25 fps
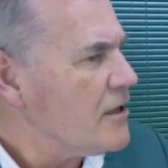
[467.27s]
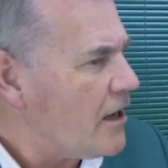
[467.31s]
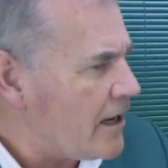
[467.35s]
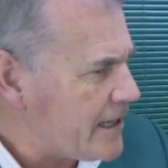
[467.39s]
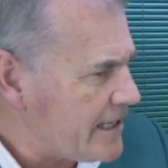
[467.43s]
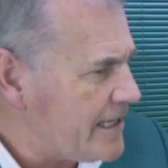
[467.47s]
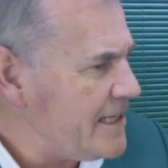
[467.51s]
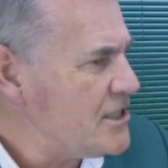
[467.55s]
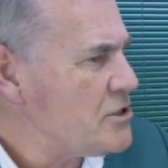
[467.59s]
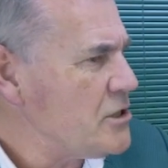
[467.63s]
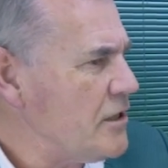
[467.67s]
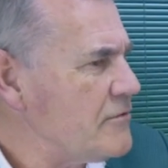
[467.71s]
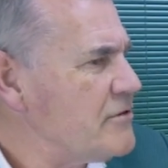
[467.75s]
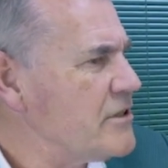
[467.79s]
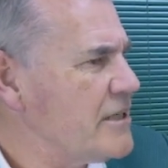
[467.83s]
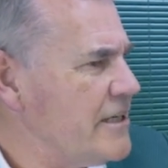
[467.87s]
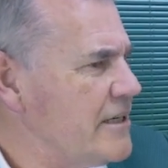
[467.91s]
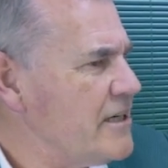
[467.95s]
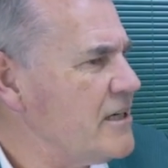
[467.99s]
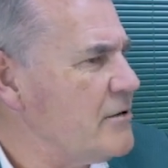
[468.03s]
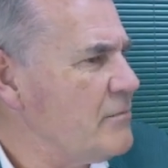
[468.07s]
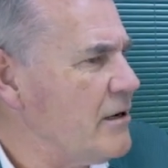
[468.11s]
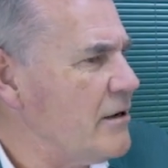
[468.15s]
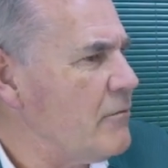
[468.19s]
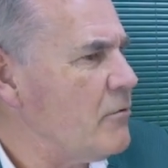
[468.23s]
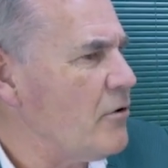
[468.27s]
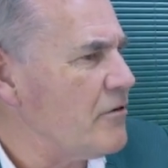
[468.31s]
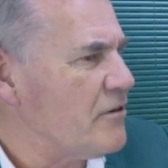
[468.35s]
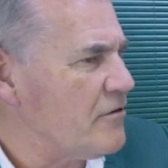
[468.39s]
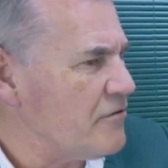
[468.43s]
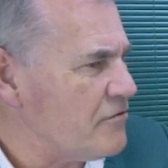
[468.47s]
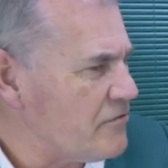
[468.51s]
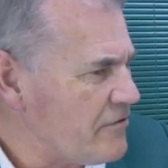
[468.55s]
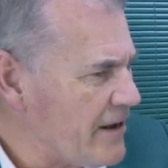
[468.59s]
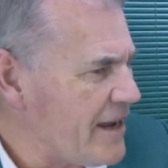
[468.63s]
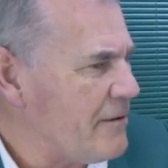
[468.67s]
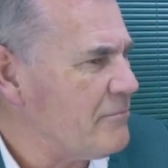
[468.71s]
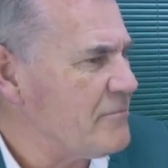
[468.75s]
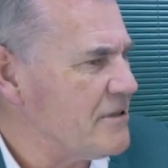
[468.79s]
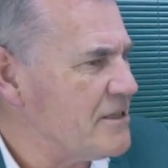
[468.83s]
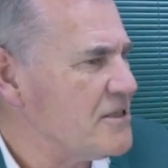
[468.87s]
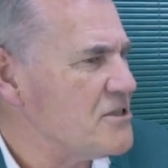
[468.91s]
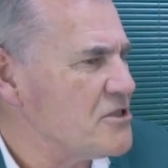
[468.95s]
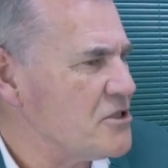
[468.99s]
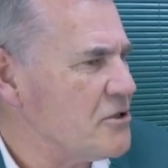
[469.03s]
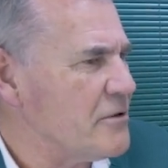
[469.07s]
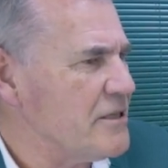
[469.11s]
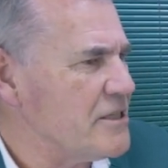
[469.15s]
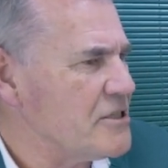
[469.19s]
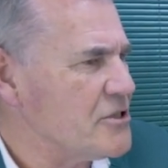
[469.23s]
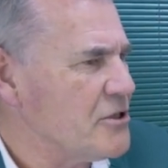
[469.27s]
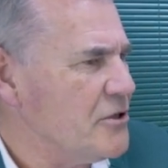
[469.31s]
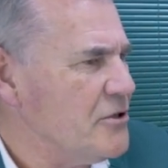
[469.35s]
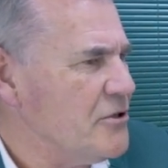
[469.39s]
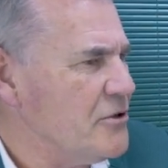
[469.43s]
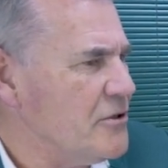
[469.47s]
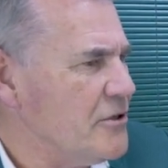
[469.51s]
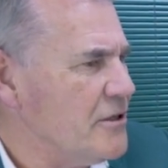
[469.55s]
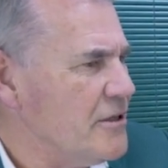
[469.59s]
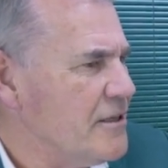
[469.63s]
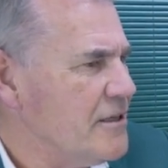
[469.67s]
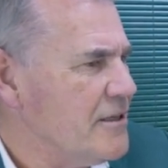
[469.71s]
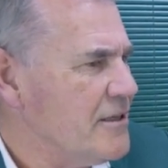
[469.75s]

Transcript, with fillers: I guess you have to care about what the family is doing too.